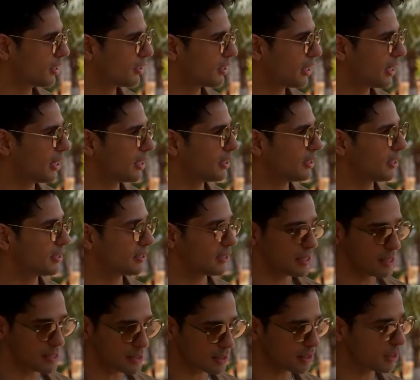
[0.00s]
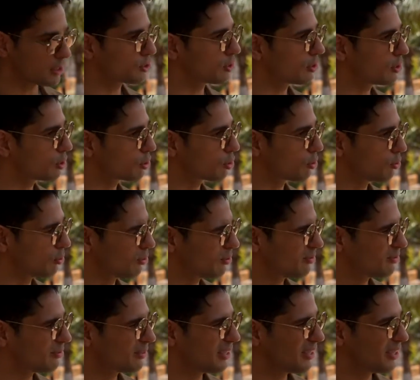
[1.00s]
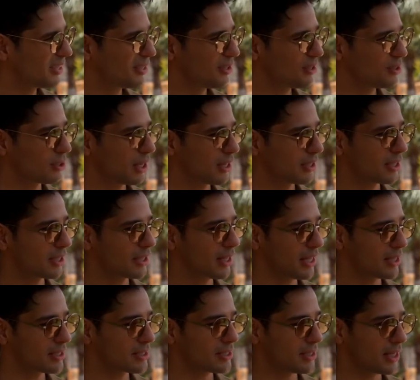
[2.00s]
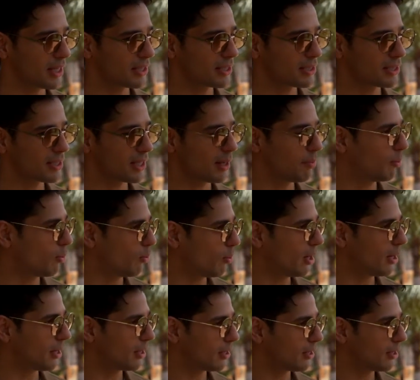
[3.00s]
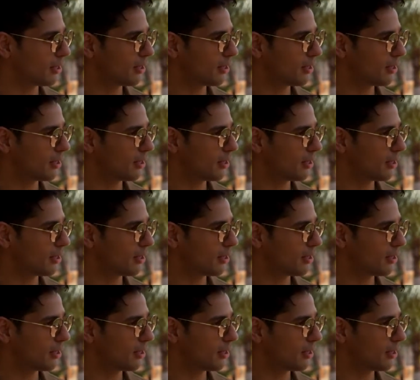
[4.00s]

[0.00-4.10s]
there that there is such an issue. So I think that's number one.